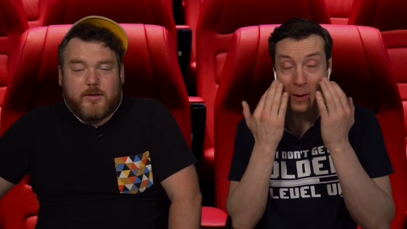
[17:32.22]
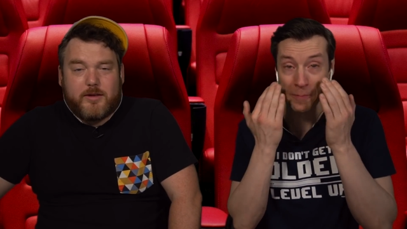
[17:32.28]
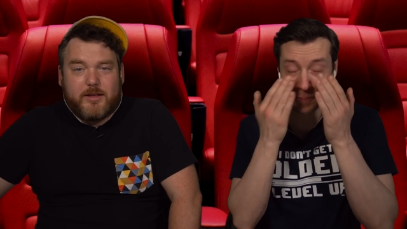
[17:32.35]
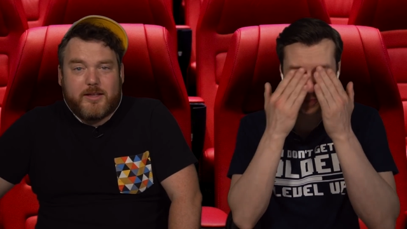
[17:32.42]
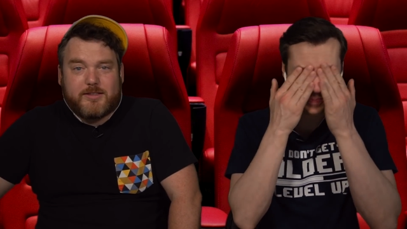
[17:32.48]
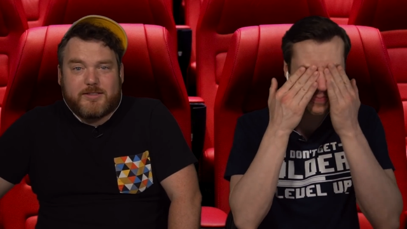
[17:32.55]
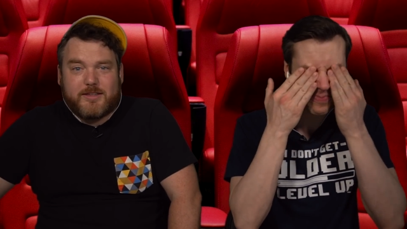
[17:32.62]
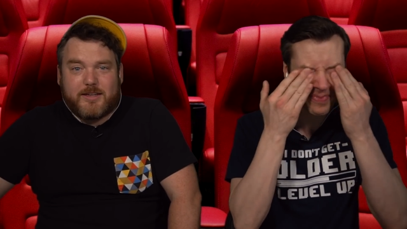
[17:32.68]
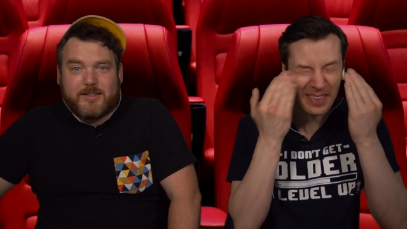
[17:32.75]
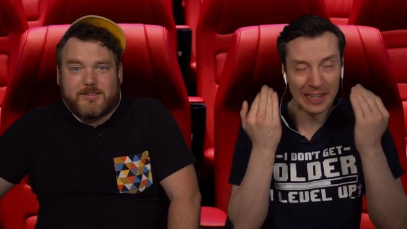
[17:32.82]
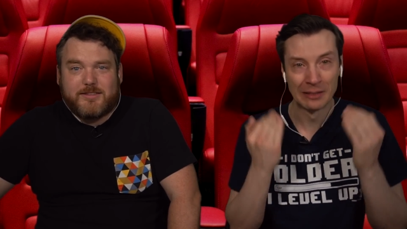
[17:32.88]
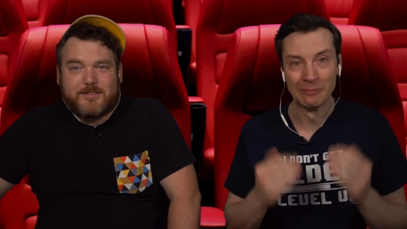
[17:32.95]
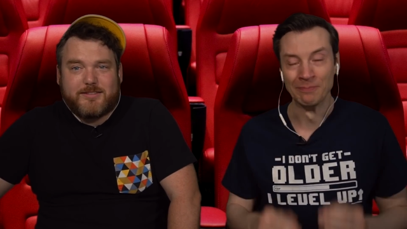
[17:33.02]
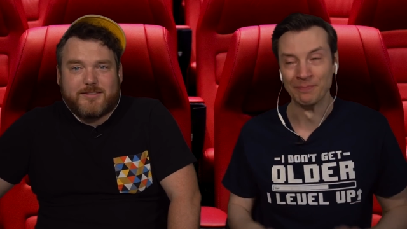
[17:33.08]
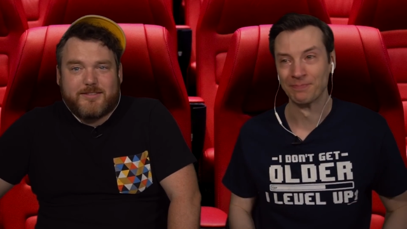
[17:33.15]
Speaker 1: It's
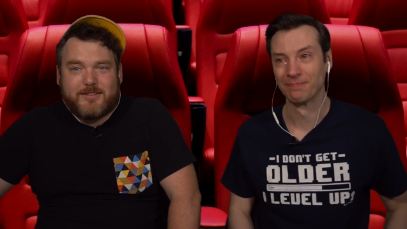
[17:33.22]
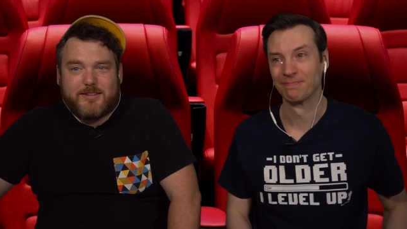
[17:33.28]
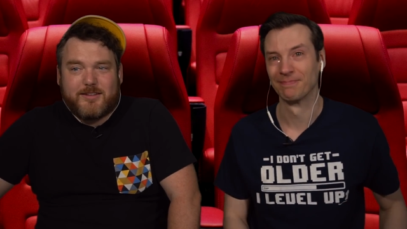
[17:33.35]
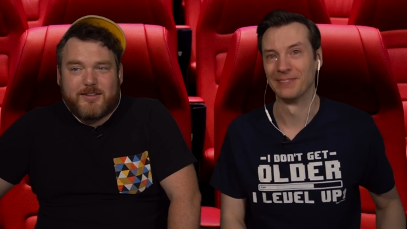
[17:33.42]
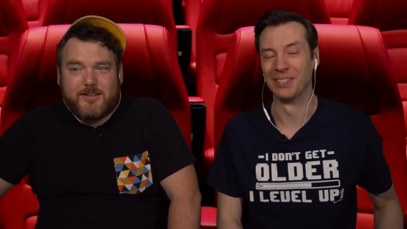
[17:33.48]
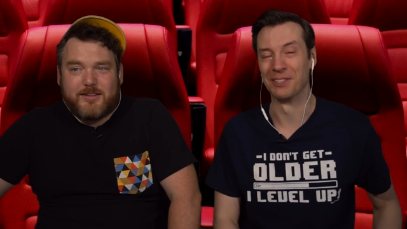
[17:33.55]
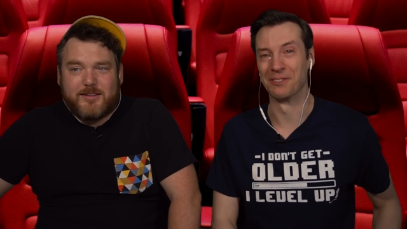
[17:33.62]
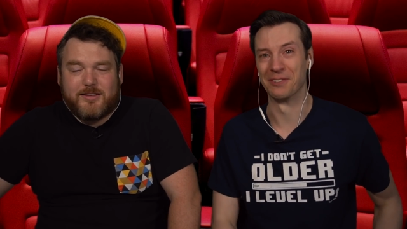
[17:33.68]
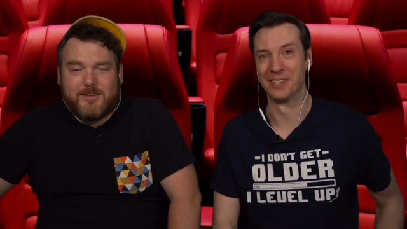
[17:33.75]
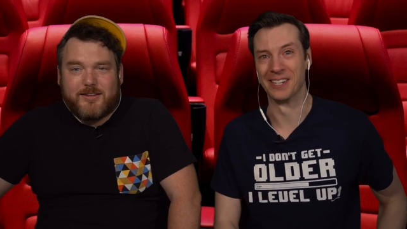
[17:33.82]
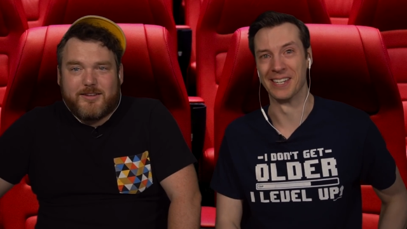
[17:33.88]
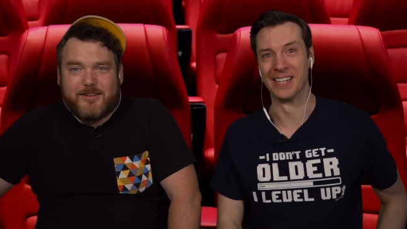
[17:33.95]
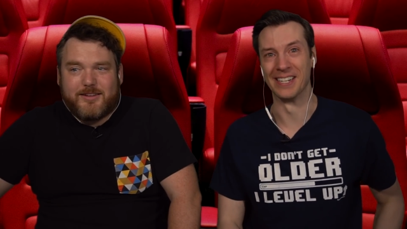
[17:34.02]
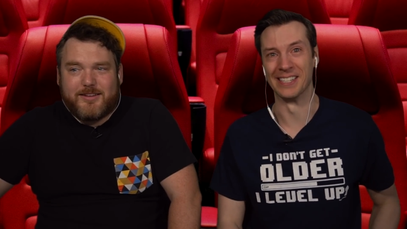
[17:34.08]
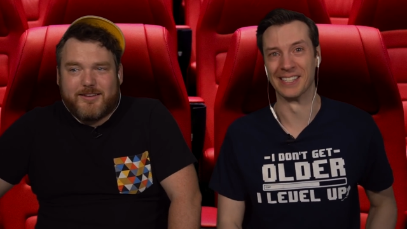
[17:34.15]
nice. That was very
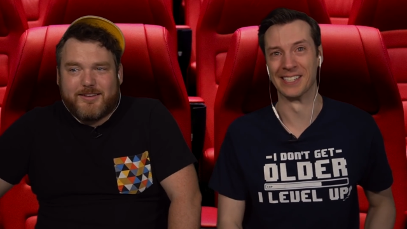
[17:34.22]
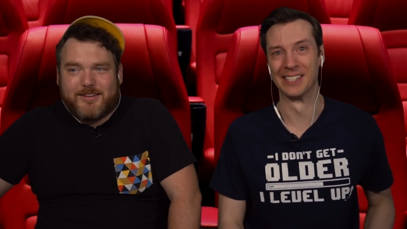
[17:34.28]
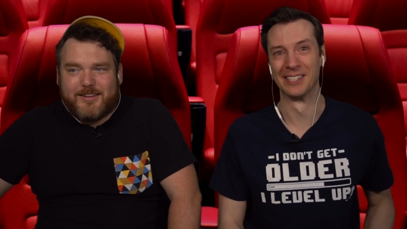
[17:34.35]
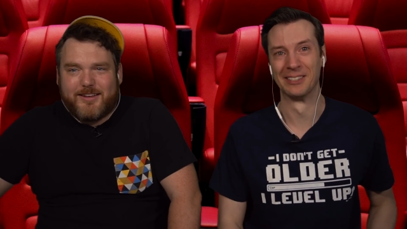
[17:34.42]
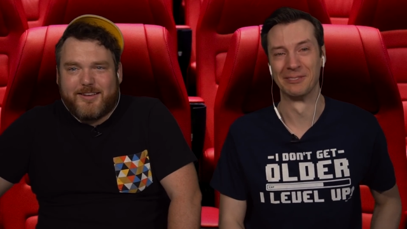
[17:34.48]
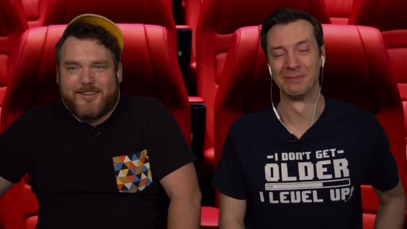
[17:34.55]
nice.